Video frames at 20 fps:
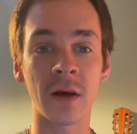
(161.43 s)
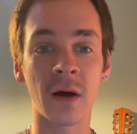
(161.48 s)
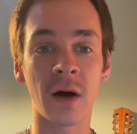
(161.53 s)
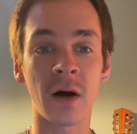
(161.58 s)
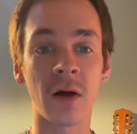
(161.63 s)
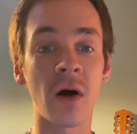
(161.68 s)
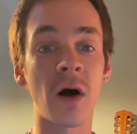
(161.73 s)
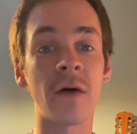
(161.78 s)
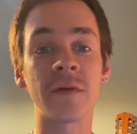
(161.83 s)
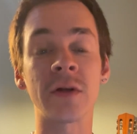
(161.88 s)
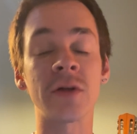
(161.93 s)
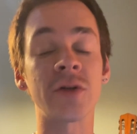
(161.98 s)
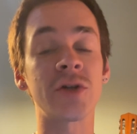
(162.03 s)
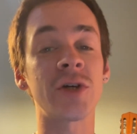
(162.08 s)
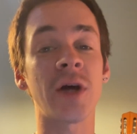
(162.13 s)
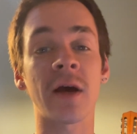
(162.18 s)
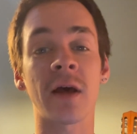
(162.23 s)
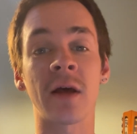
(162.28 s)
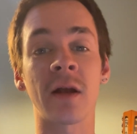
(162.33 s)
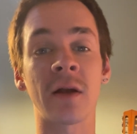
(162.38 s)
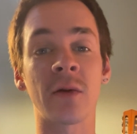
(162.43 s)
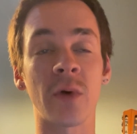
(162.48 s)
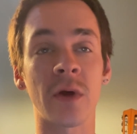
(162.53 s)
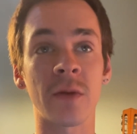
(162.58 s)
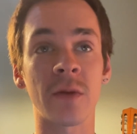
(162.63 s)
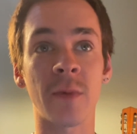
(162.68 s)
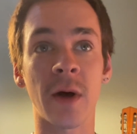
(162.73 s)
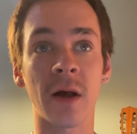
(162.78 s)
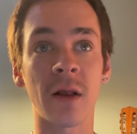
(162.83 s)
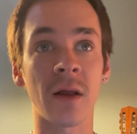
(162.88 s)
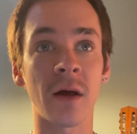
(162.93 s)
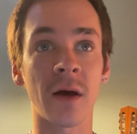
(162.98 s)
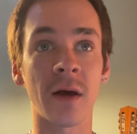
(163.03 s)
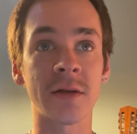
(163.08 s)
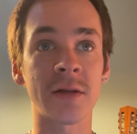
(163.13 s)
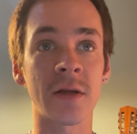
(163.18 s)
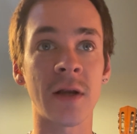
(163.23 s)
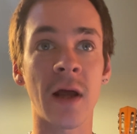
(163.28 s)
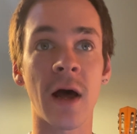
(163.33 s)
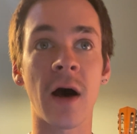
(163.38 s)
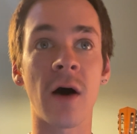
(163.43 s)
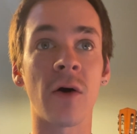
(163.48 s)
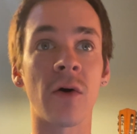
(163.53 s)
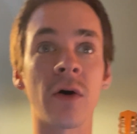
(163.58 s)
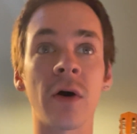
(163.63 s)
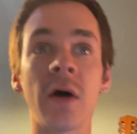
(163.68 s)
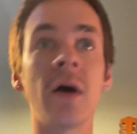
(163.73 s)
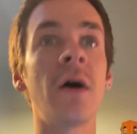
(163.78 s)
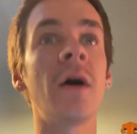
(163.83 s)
I'll often check in with my clients and how